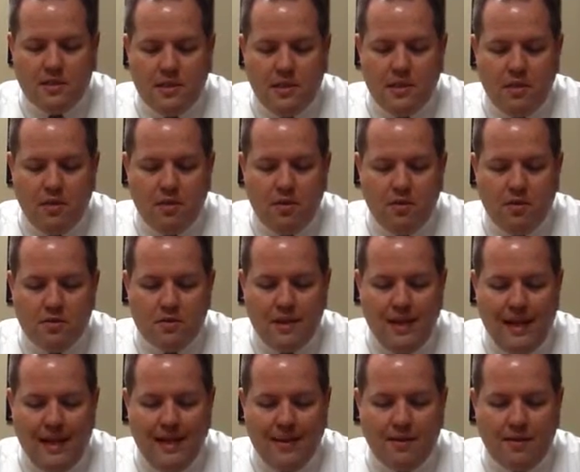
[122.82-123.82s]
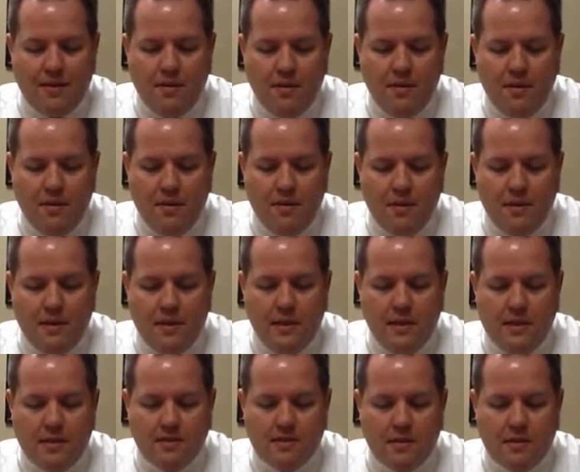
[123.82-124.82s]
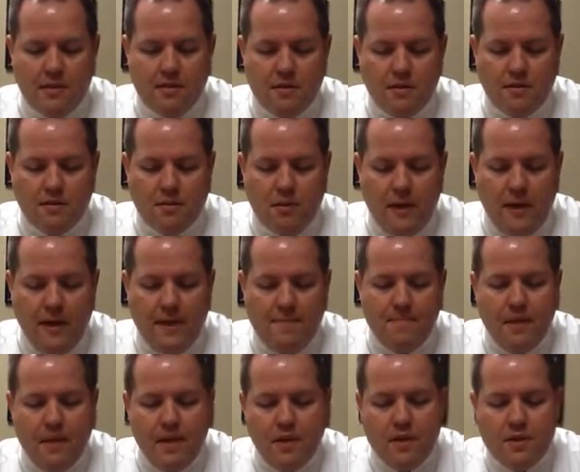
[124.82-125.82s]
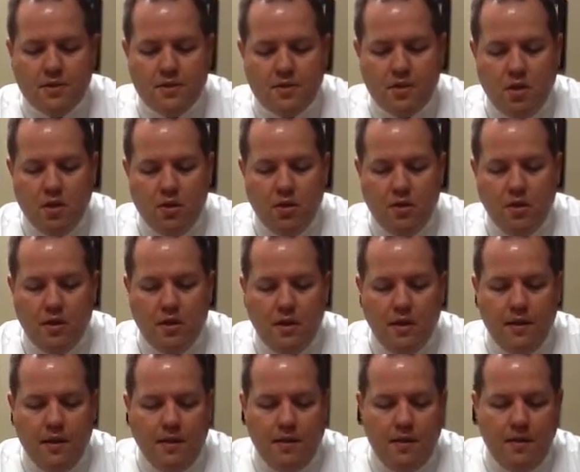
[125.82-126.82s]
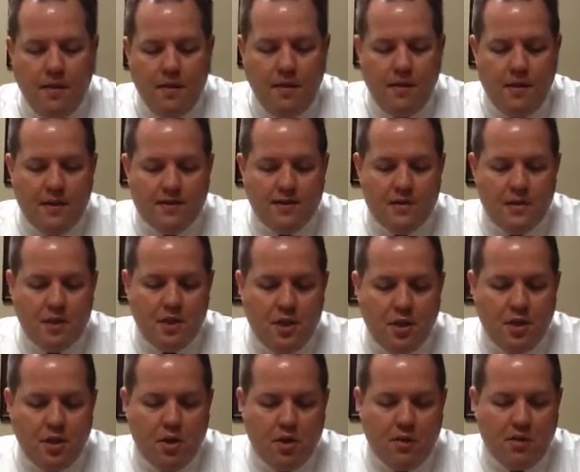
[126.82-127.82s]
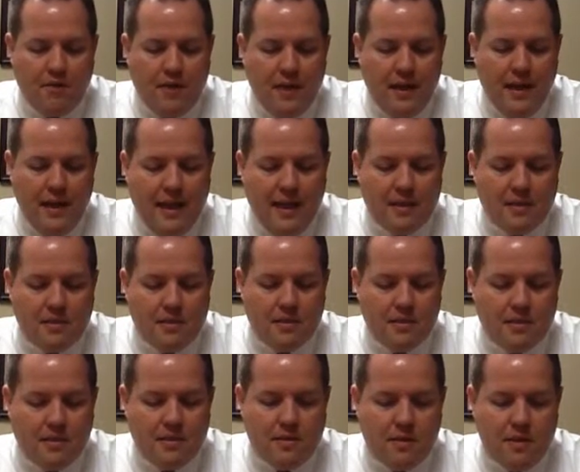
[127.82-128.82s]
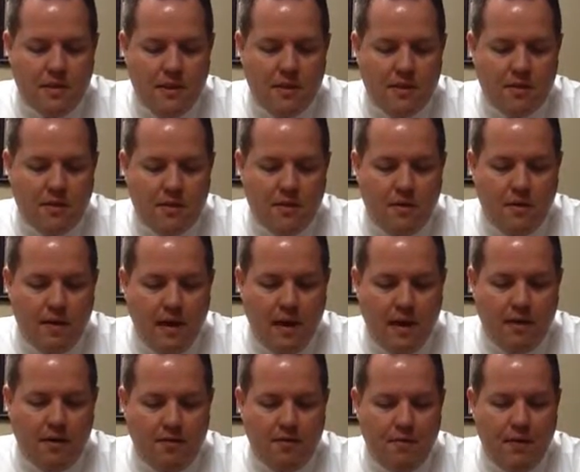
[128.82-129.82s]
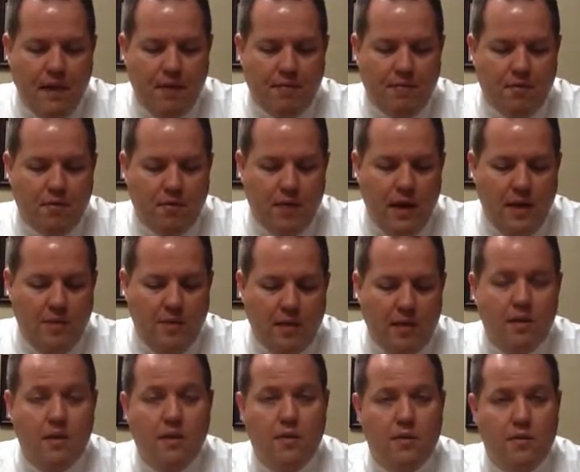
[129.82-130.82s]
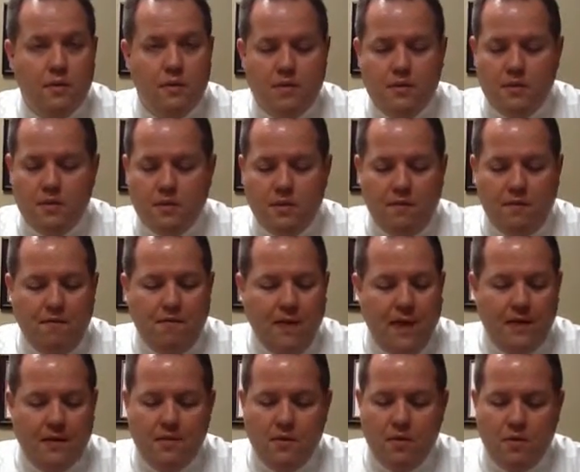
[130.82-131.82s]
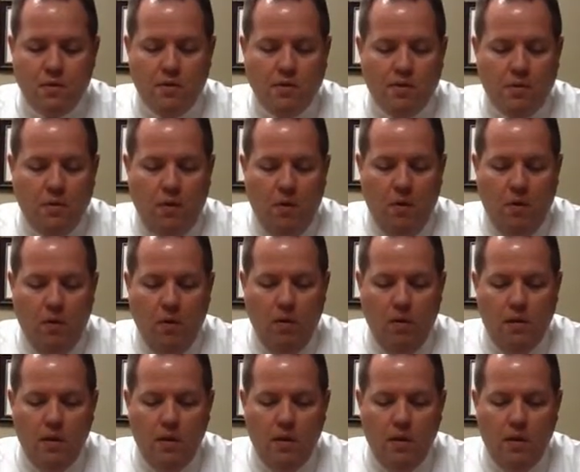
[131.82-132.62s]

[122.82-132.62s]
that you lose height in the disc, right? So this nerve that exits here out of that foramen, which is just a fancy word for hole,